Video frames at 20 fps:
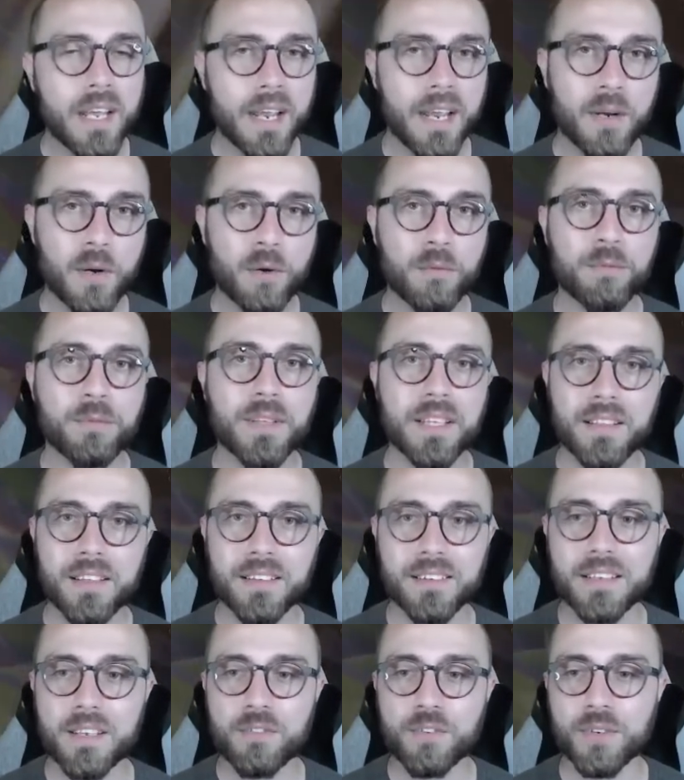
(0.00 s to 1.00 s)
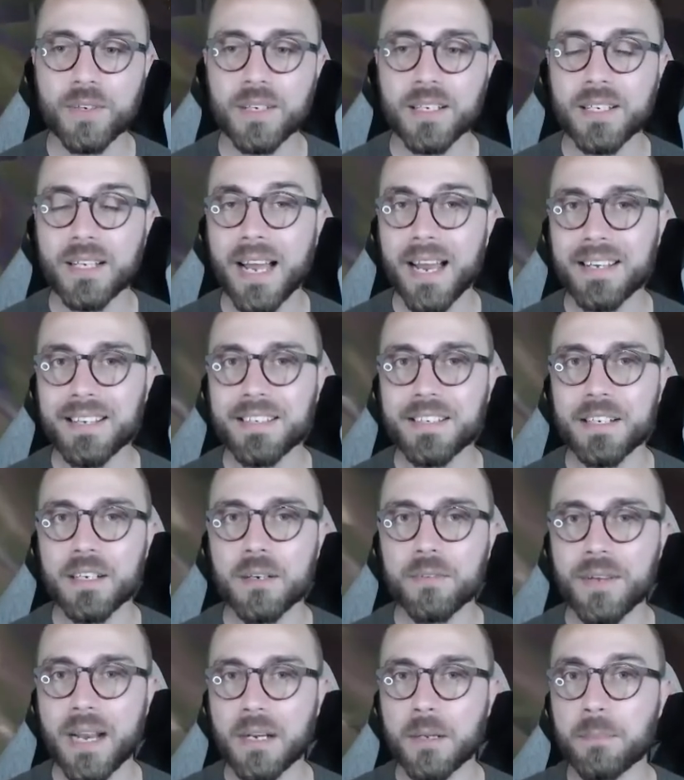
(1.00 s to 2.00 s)
And hopefully this gives you an
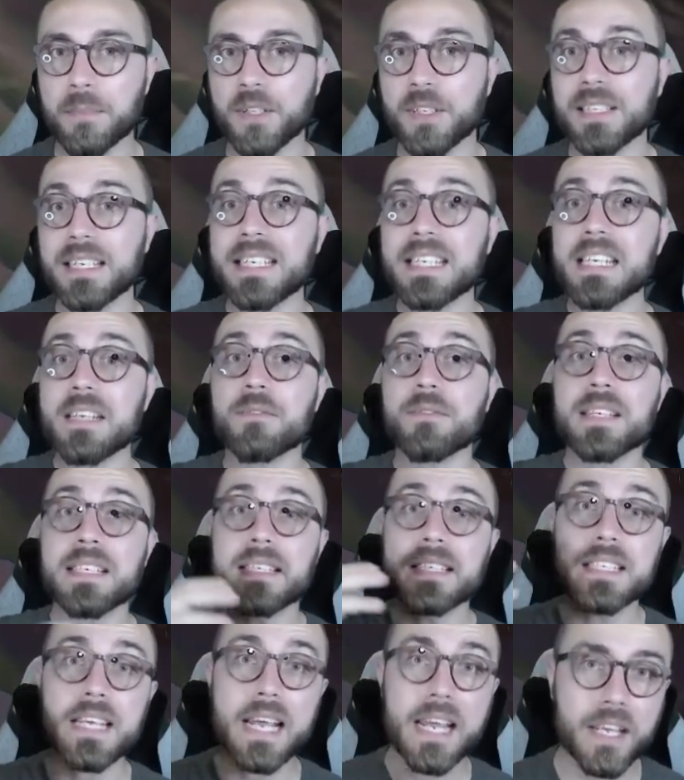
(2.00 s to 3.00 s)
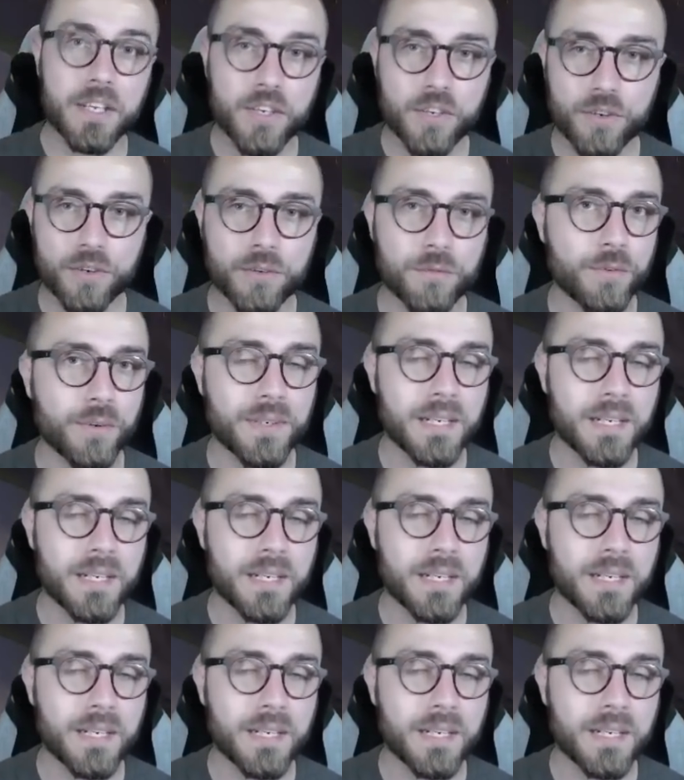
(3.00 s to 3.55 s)
idea of how to build it even tankier